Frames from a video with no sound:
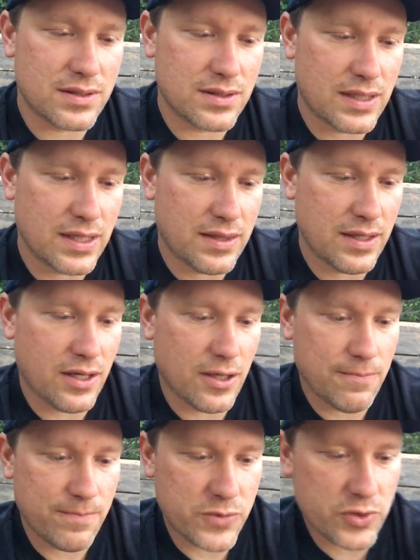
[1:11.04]
get there,
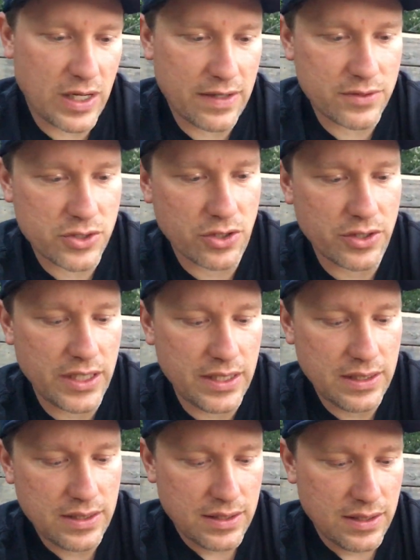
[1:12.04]
trout journey
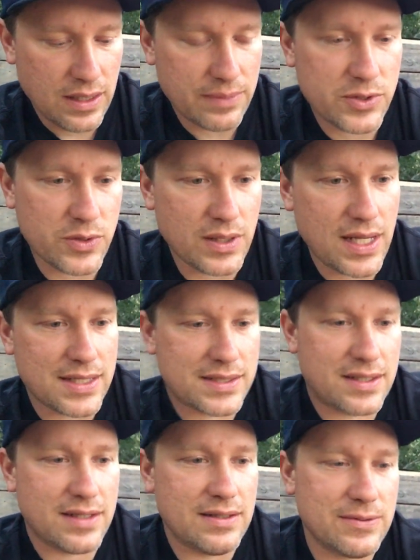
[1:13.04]
up to
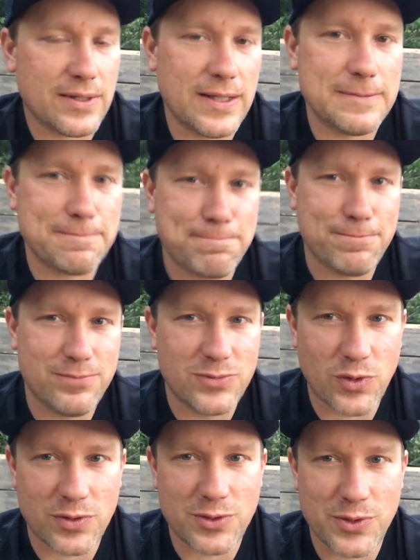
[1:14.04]
Alaska, right?
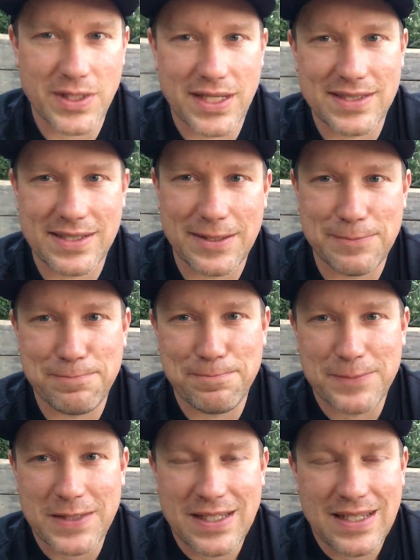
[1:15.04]
North to Alaska.
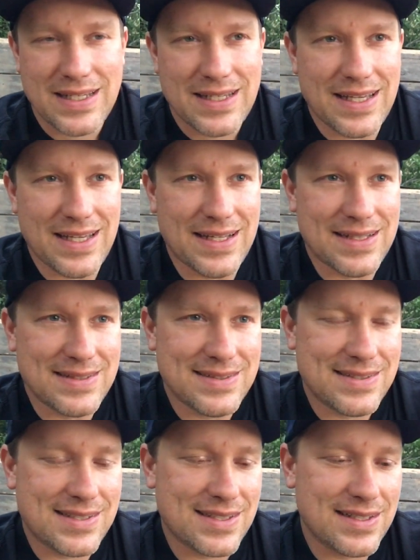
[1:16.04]
And
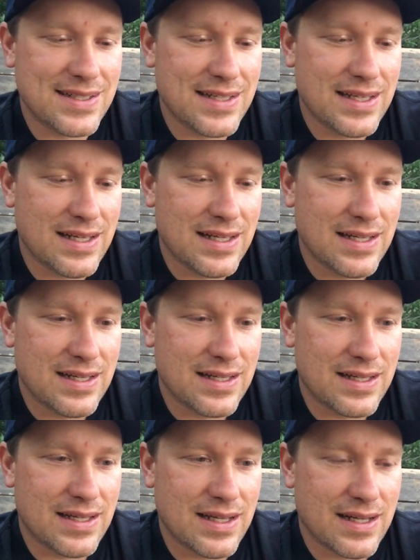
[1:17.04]

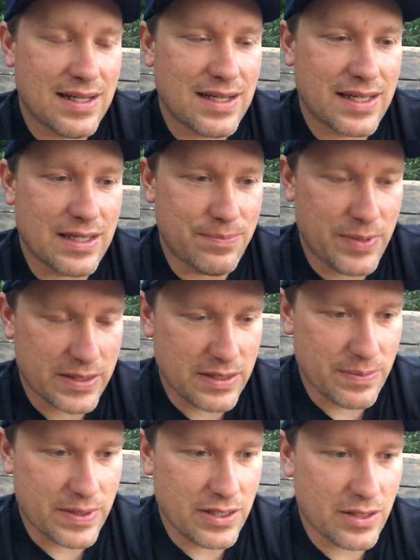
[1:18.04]
I get picked up
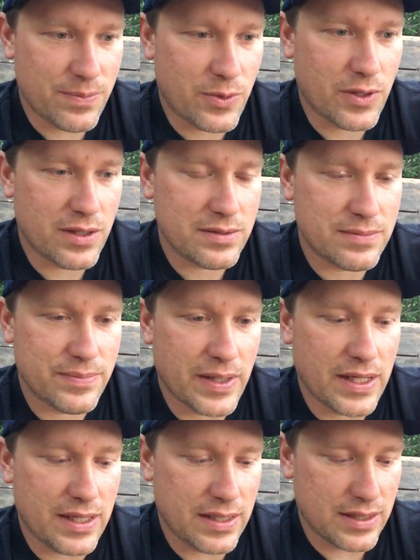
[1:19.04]
at the airport
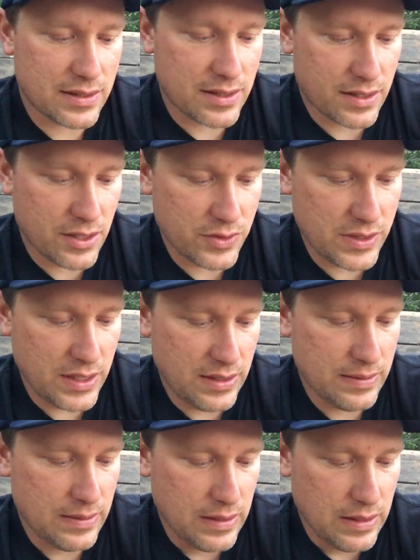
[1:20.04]
by a coastie.
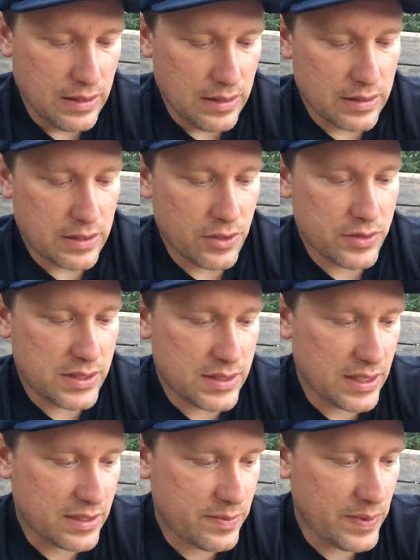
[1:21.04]
Coastie
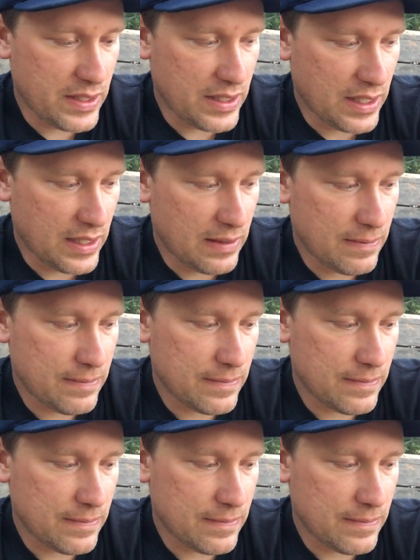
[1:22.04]
takes me to